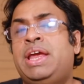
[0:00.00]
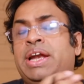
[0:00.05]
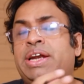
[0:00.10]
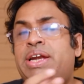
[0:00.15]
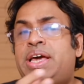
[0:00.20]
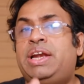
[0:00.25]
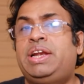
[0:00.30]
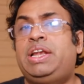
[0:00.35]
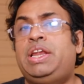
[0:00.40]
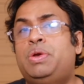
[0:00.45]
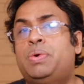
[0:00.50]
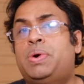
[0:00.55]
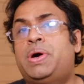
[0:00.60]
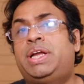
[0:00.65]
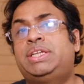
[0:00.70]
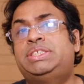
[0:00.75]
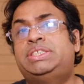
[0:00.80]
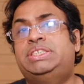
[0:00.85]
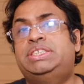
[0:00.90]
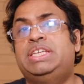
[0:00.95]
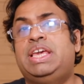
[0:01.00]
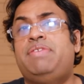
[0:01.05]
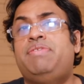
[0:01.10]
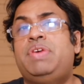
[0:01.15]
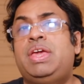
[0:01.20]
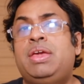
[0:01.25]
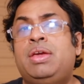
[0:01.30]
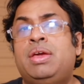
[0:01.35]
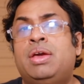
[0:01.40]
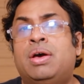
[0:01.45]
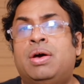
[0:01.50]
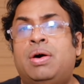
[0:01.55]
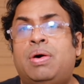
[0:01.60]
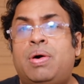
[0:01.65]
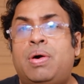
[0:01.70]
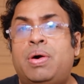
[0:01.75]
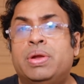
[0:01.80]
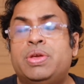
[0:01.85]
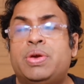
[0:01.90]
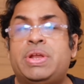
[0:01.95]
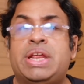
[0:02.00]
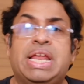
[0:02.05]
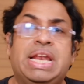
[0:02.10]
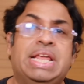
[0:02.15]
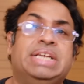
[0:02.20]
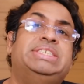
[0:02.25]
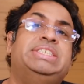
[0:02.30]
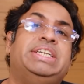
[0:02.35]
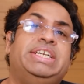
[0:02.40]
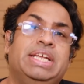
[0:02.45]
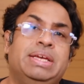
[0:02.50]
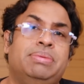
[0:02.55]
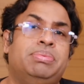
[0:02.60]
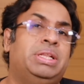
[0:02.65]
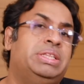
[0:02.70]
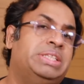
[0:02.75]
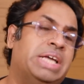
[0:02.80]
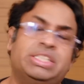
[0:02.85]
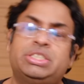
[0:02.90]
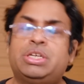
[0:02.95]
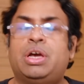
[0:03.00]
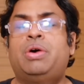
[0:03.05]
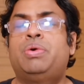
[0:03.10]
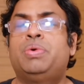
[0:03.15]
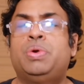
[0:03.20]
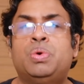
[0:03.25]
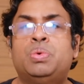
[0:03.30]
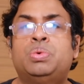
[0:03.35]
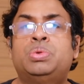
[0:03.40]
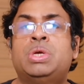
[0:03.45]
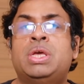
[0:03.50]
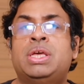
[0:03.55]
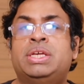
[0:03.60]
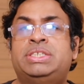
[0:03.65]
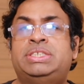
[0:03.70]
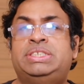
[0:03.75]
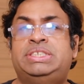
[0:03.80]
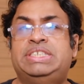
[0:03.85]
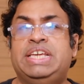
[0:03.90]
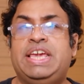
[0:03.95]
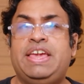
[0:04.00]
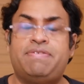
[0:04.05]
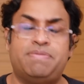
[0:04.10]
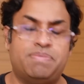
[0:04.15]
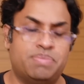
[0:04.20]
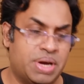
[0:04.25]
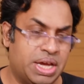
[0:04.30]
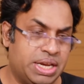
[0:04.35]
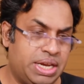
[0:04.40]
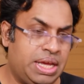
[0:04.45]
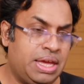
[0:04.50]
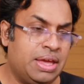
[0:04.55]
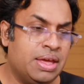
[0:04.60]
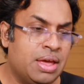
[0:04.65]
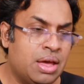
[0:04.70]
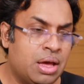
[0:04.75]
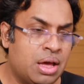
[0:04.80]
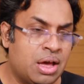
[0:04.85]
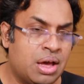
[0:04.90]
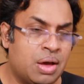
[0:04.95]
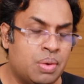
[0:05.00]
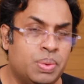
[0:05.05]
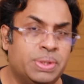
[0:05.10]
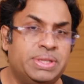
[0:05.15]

indirectly you are saving on your electricity bill that's how you save money uh,